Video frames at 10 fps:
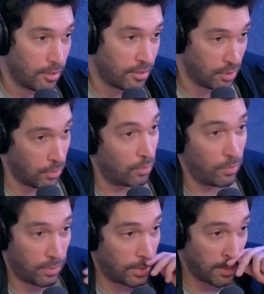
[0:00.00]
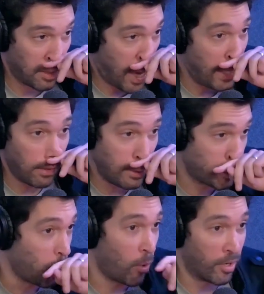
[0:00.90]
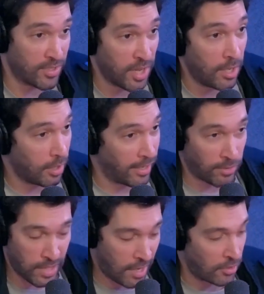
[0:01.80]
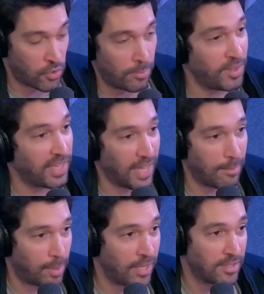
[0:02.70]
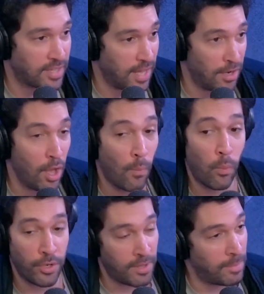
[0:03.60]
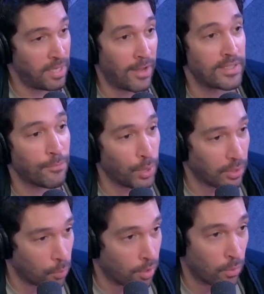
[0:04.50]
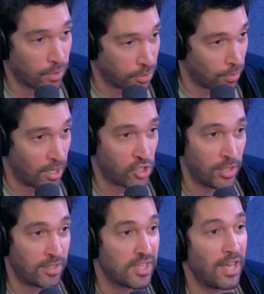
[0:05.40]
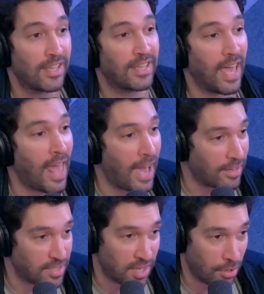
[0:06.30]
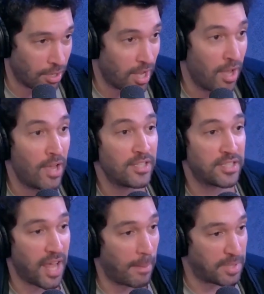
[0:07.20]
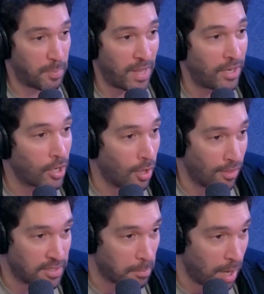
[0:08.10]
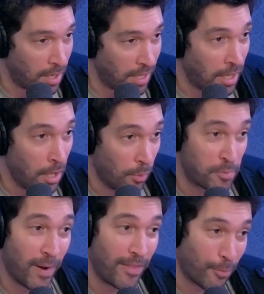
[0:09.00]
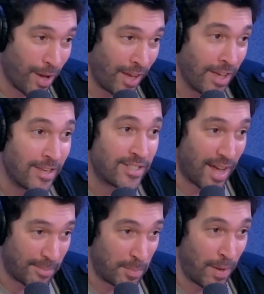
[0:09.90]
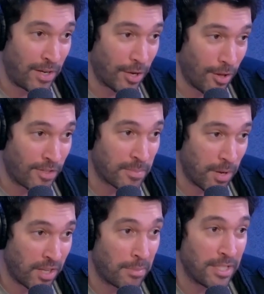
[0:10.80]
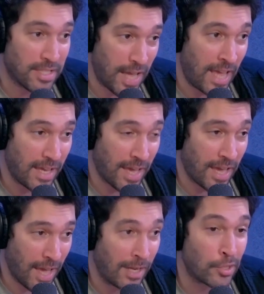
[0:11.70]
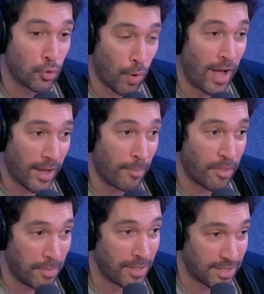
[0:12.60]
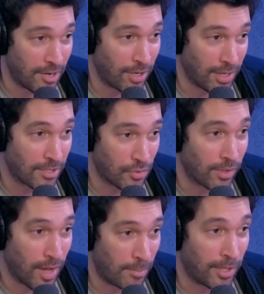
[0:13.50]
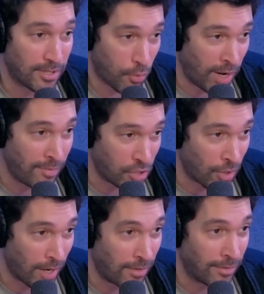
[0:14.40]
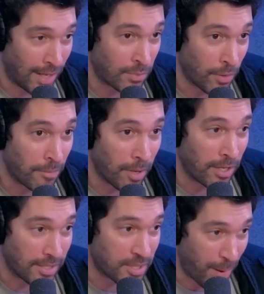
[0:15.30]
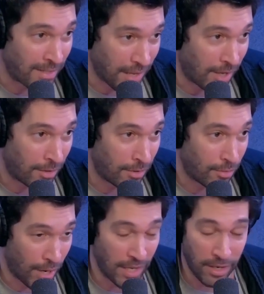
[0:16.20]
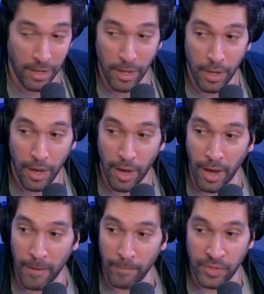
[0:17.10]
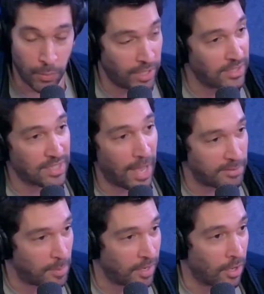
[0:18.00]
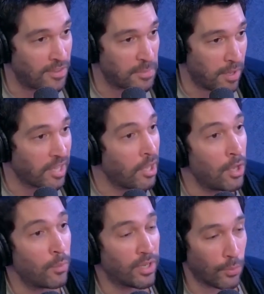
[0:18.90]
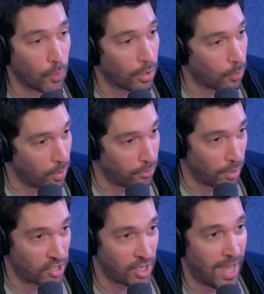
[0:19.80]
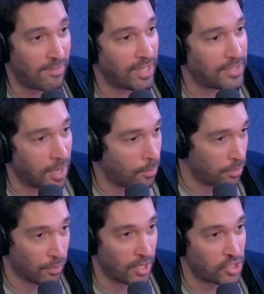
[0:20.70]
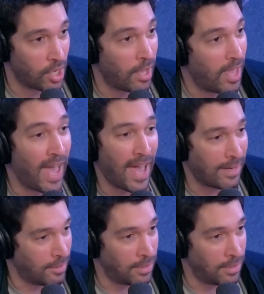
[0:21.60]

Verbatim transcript: to to end these wars like Donald Trump in the campaign said wouldn't it be nice if we could work with the Russians get out of Syria stop spending all this money which by the way stop spending all this money means aka dry up the military industrial complex gravy train that's what the money is spent on right um, so we could stop spending all this money. We could work with Russia, have detente with Russia, and